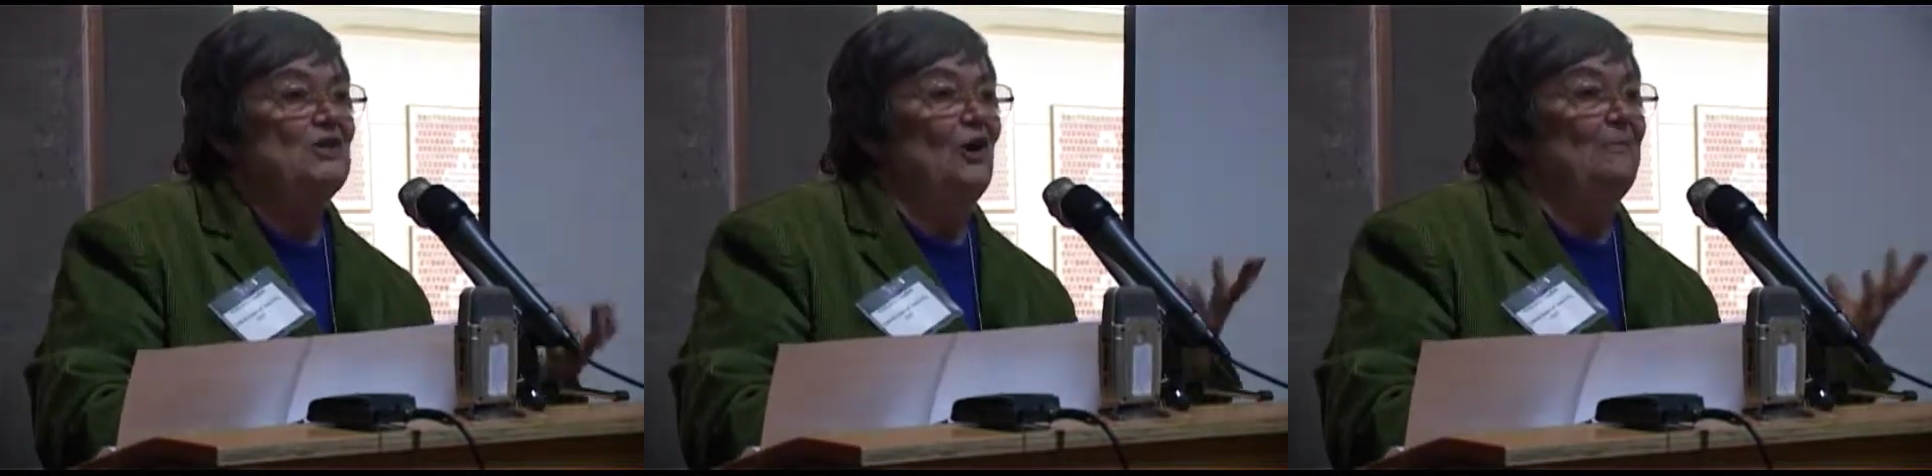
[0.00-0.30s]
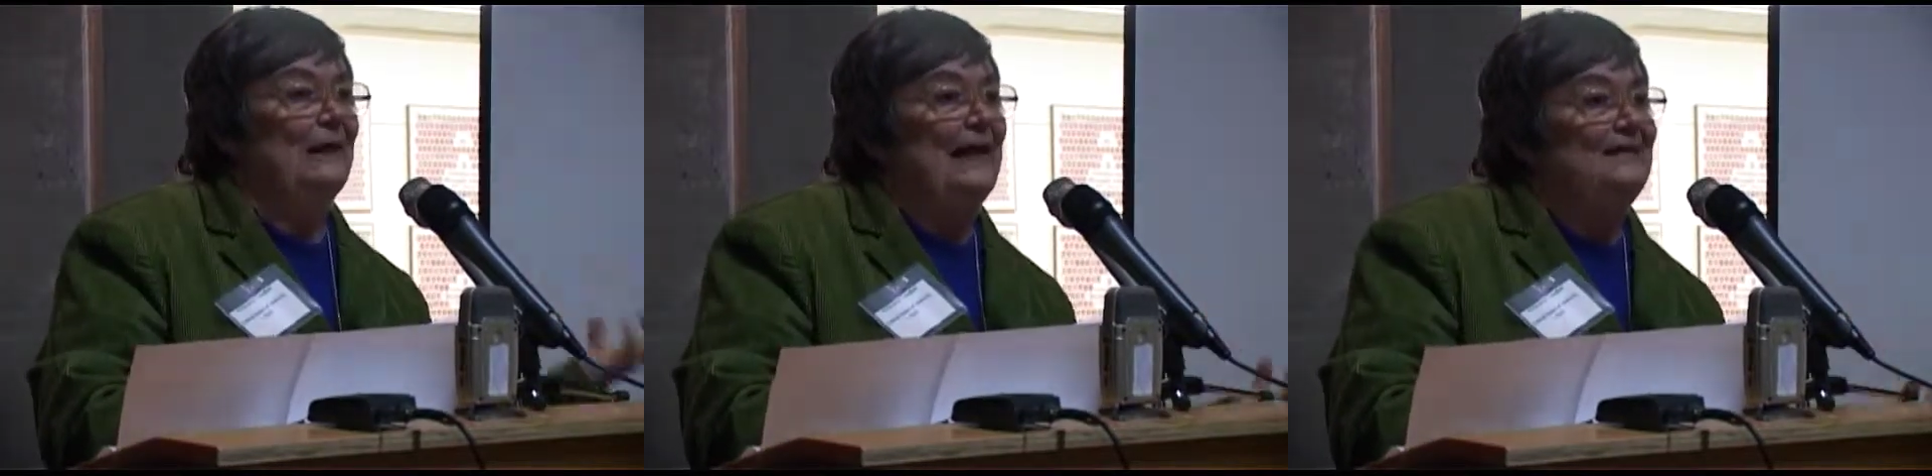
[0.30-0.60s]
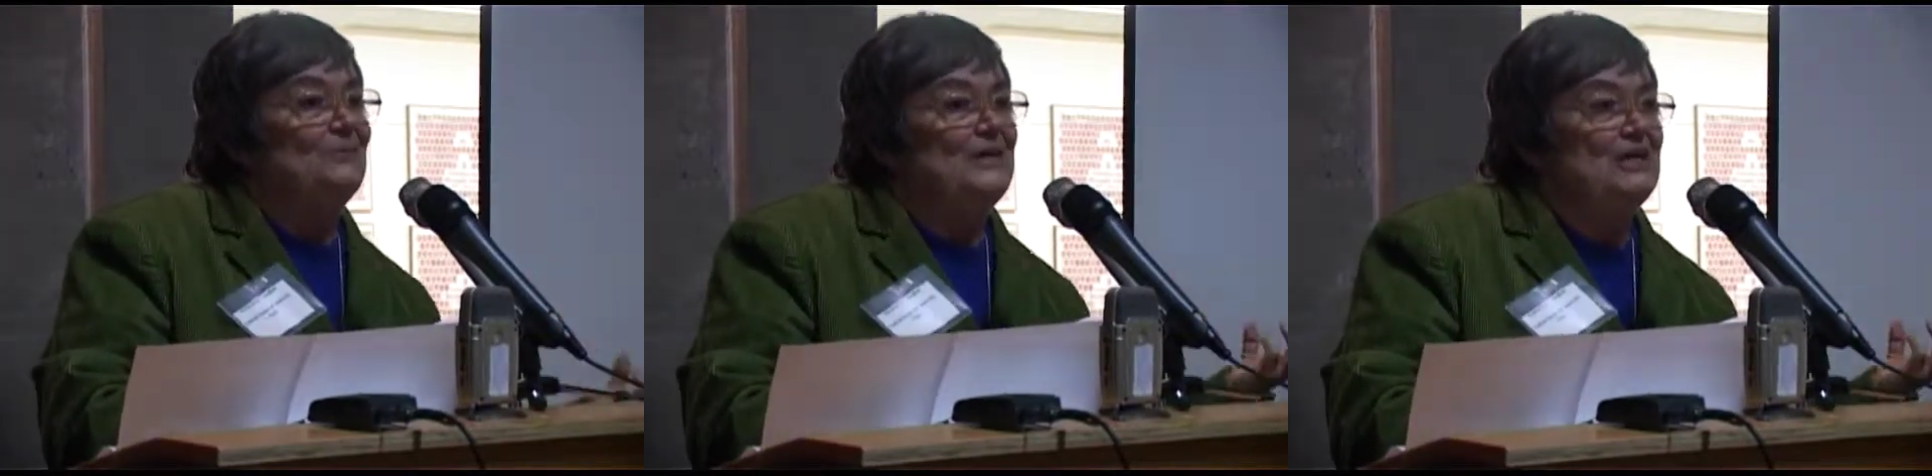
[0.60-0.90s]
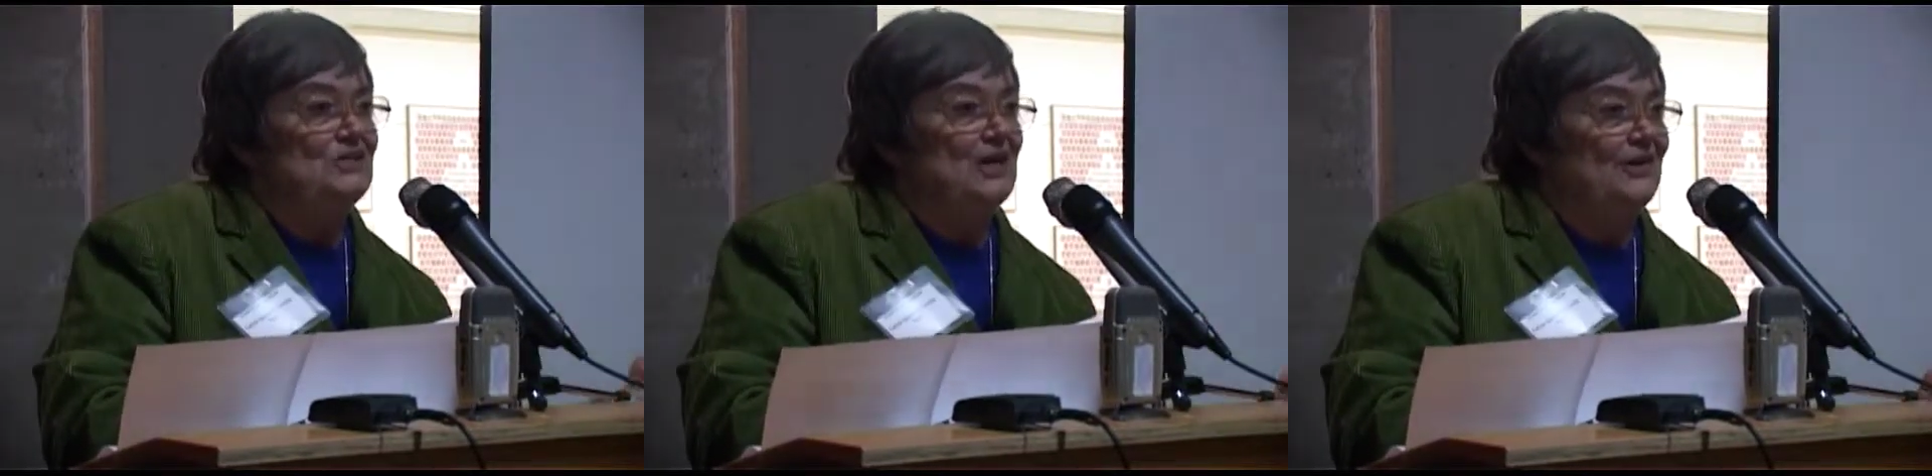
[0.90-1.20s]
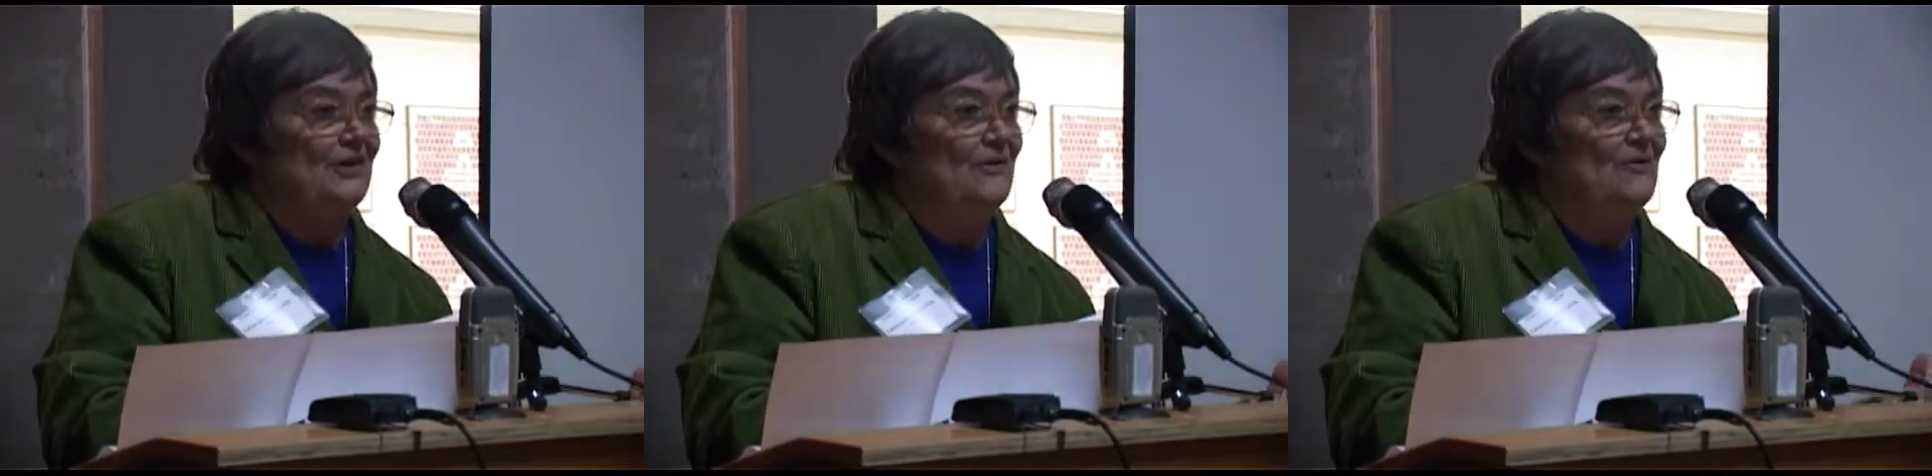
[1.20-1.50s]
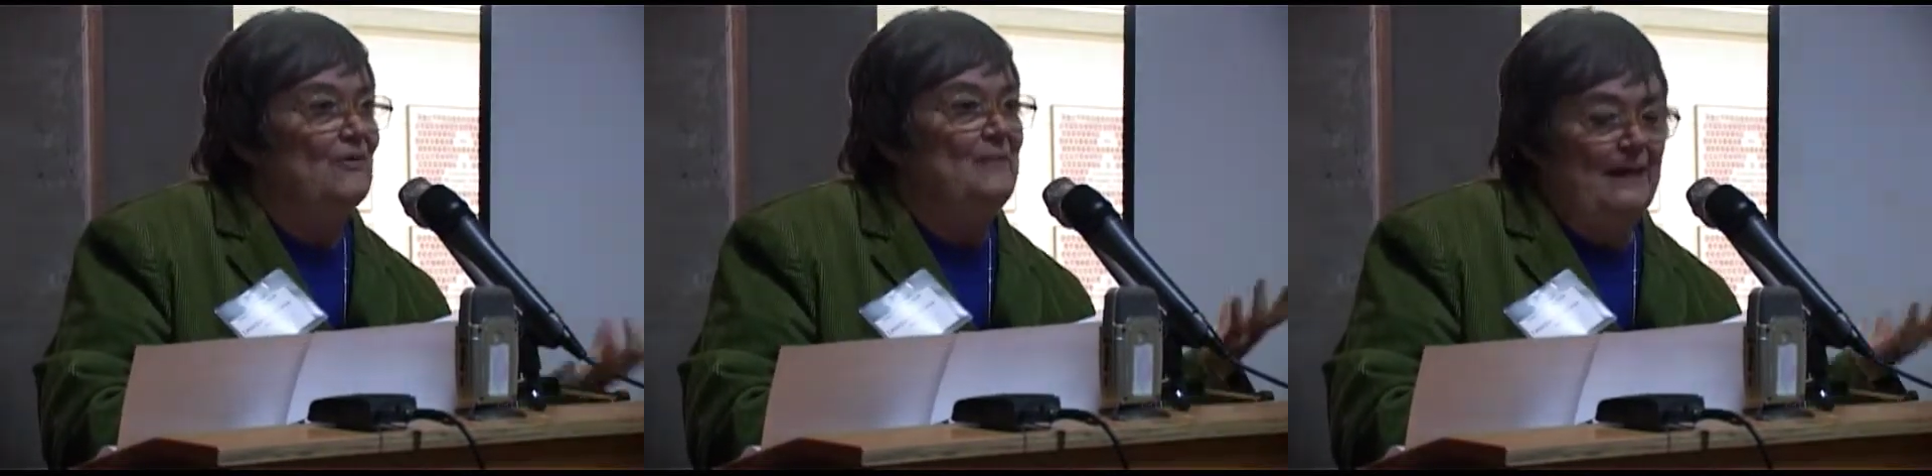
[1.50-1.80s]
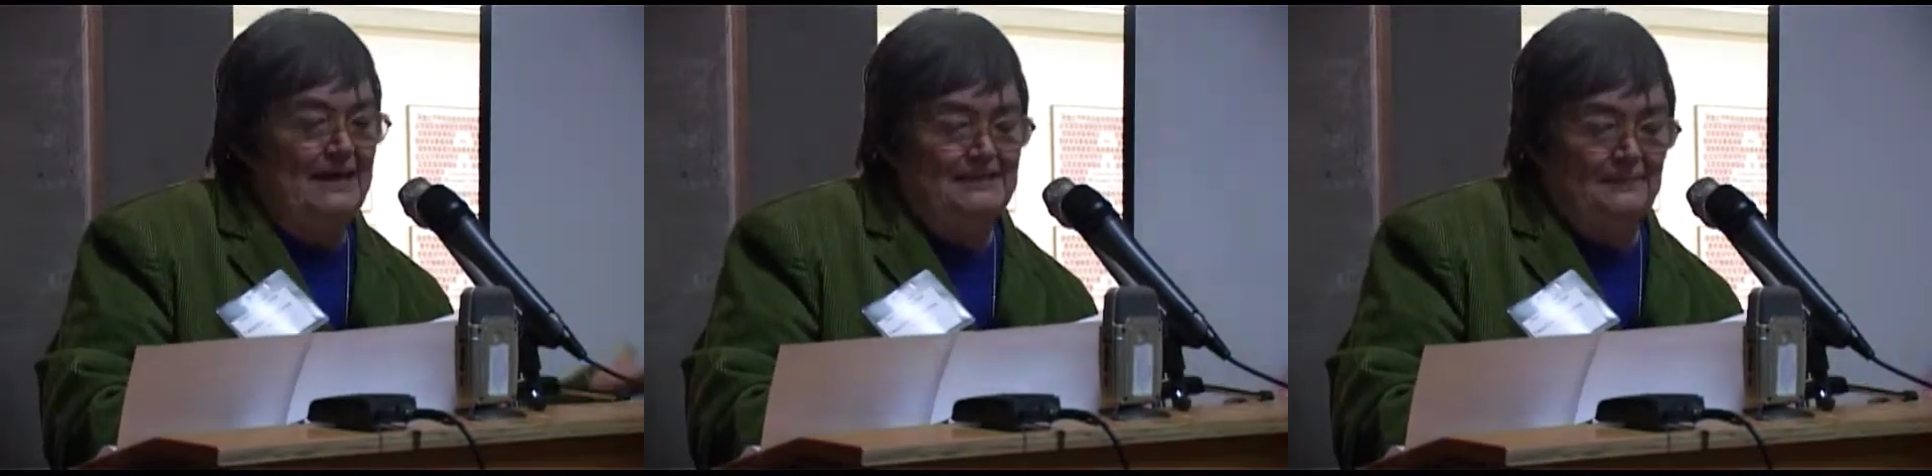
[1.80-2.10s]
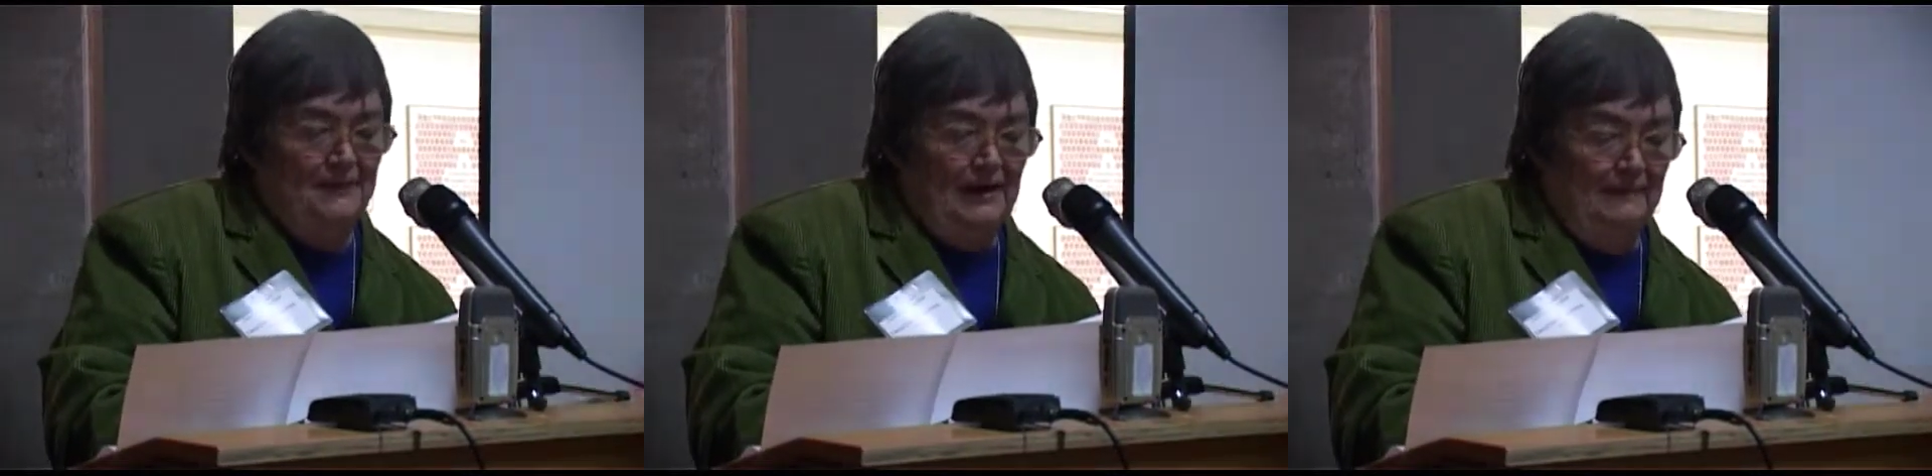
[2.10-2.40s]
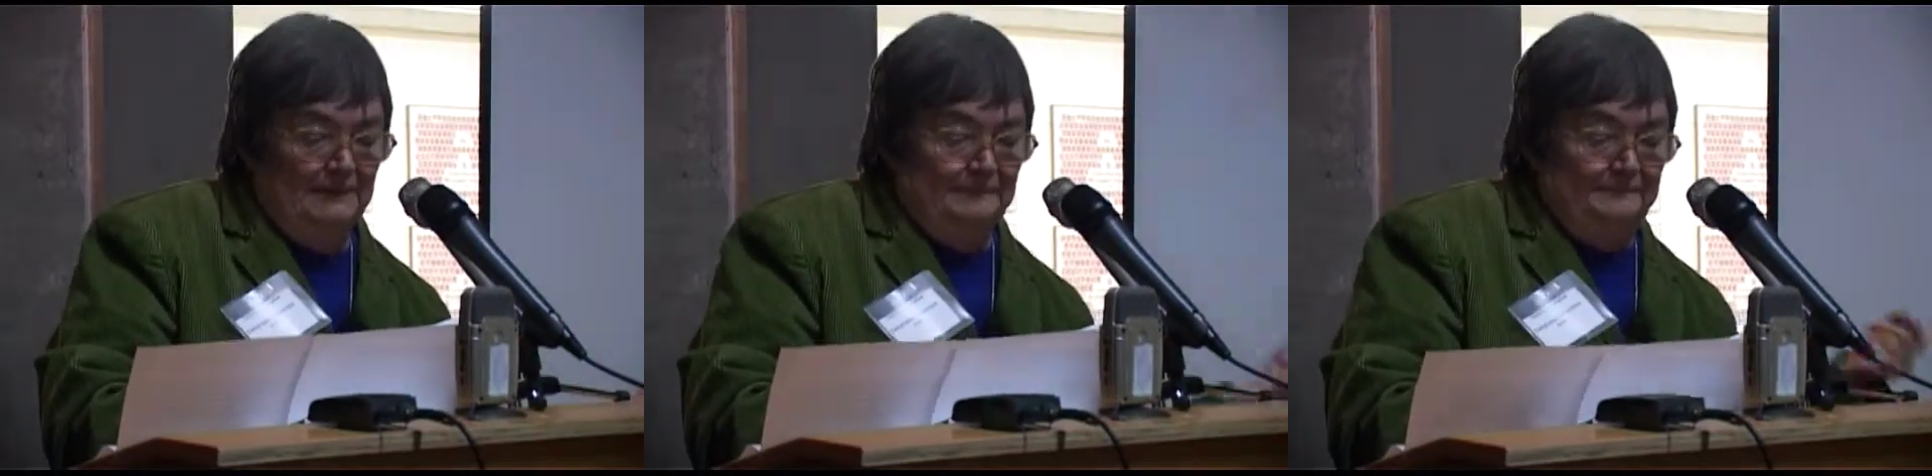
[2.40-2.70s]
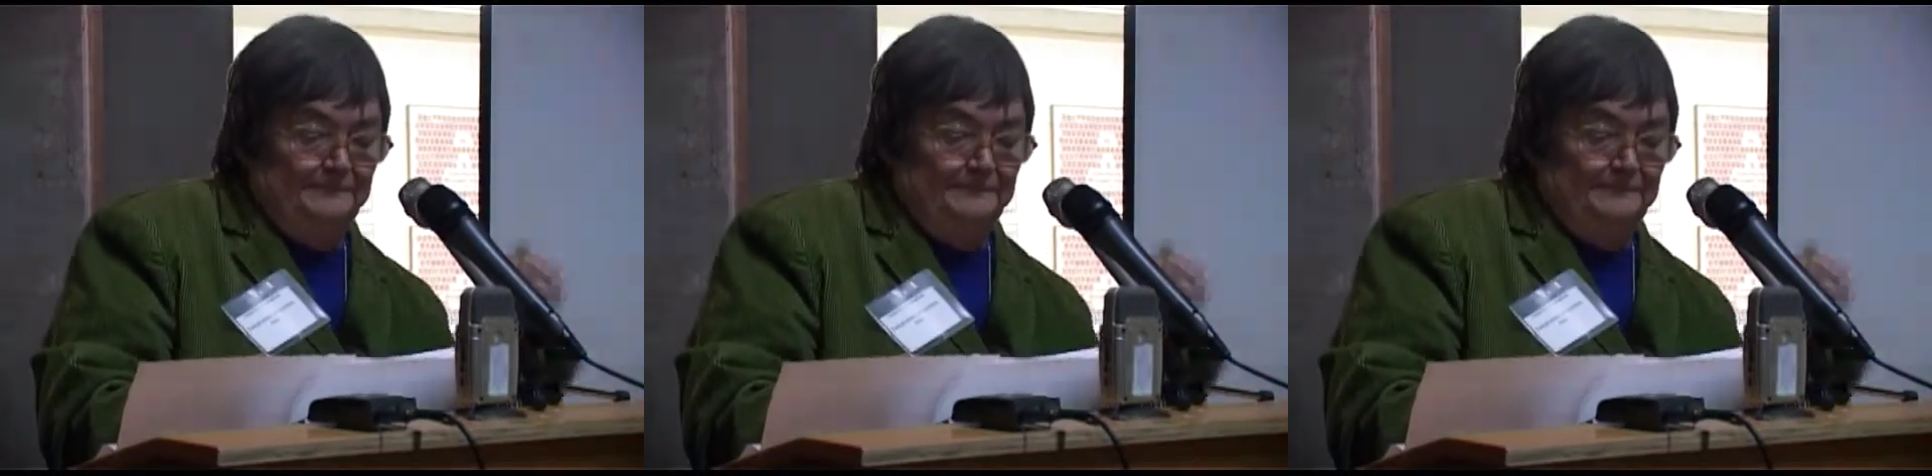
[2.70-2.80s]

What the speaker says: or blend with each other, remains a problem.